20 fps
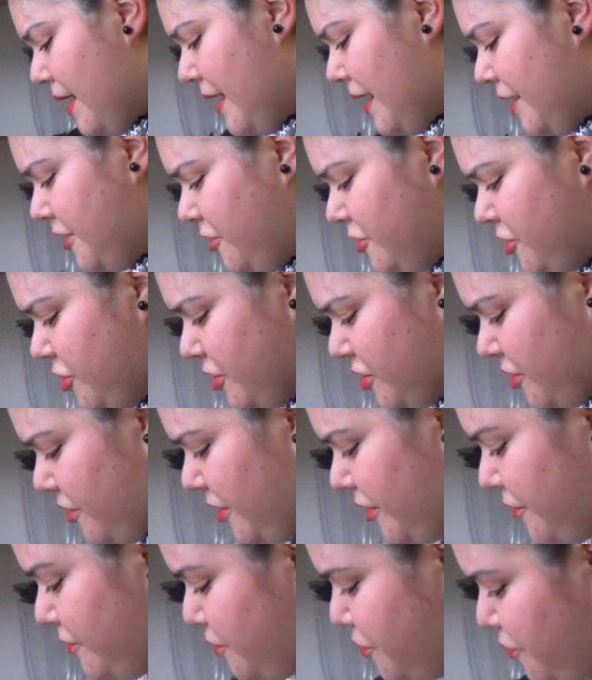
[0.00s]
And you're just
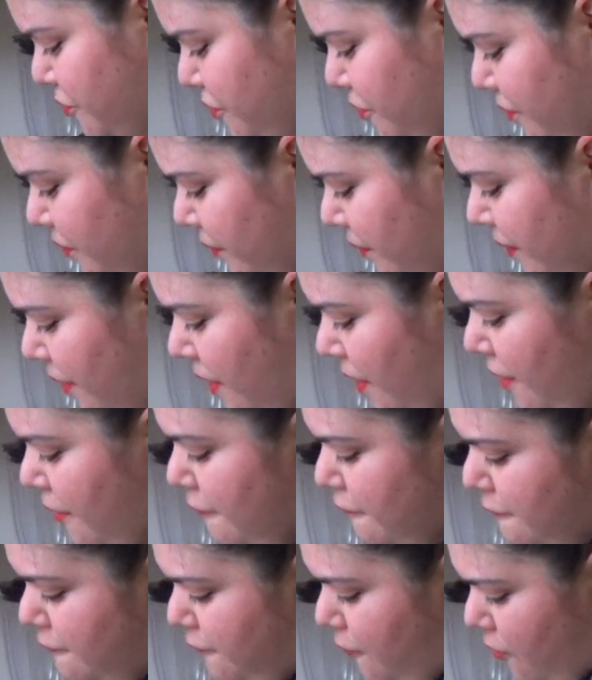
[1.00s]
going to
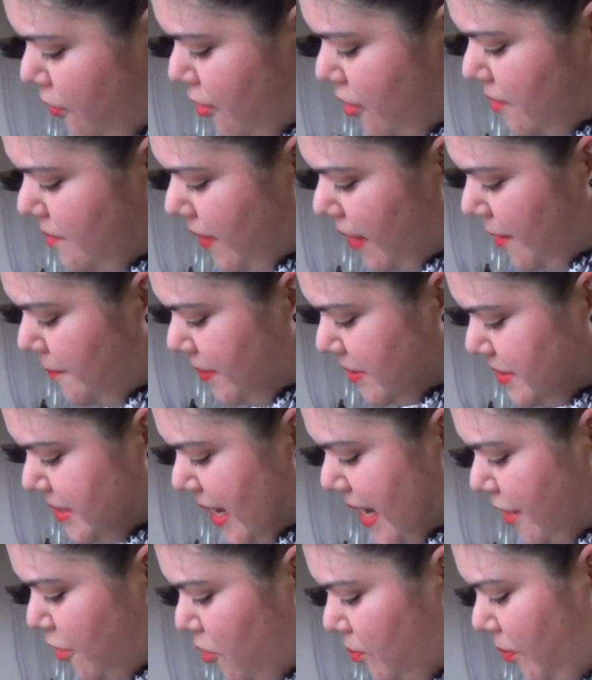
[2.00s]
form a
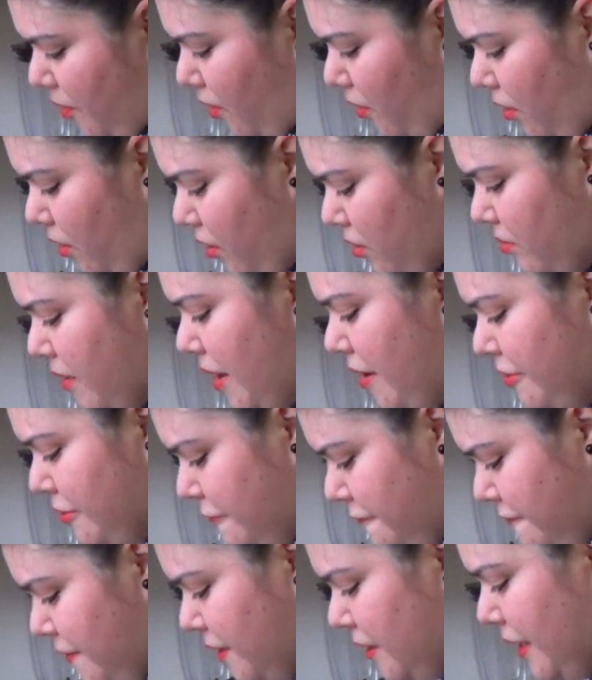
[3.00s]
potato ball around
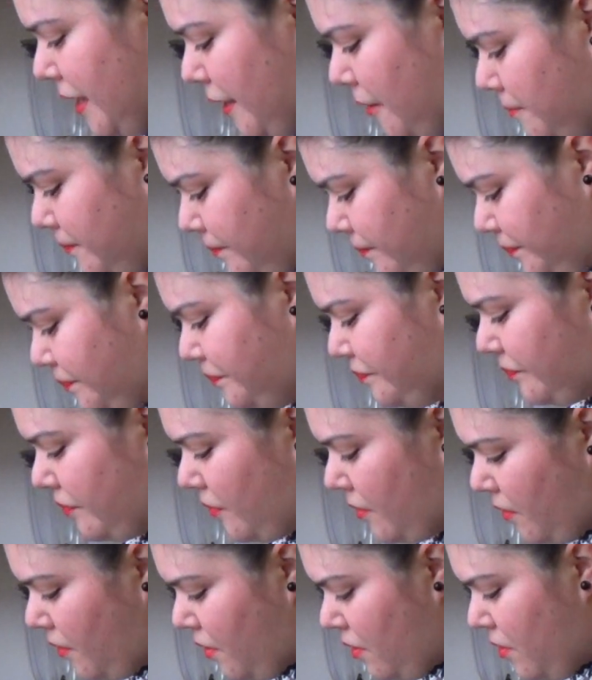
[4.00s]
the filling.
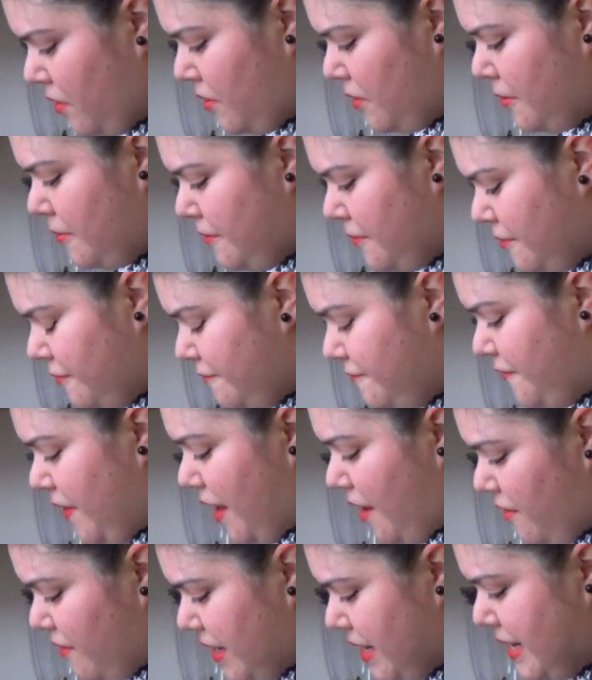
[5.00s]

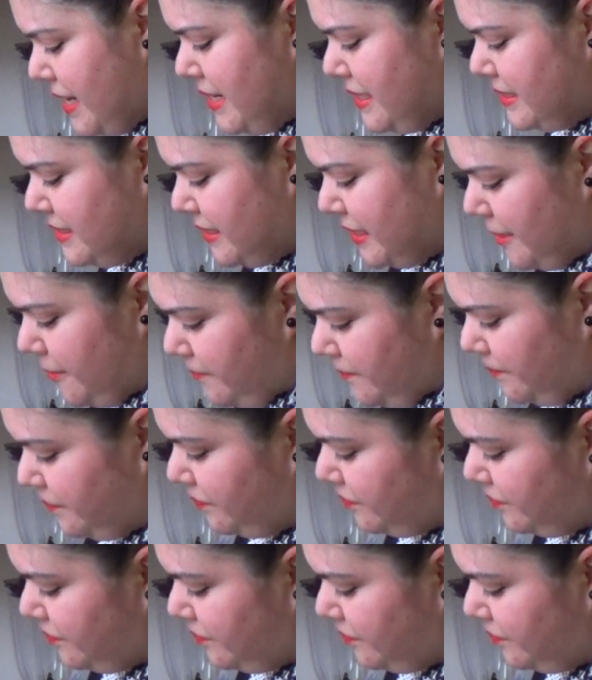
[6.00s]
Very easy.